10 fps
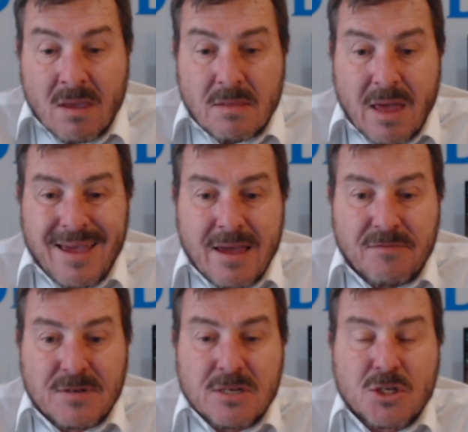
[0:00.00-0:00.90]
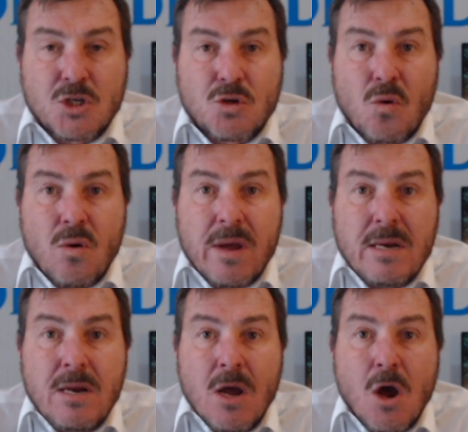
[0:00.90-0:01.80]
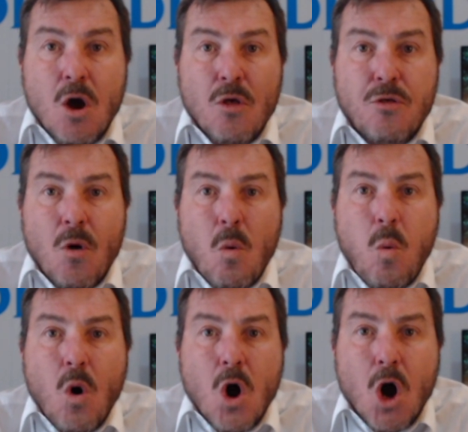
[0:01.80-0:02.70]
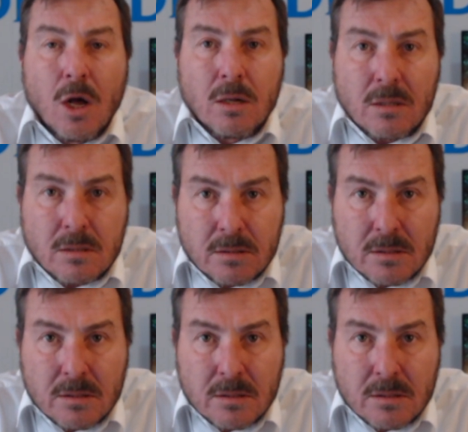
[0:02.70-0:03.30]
They have destroyed the world,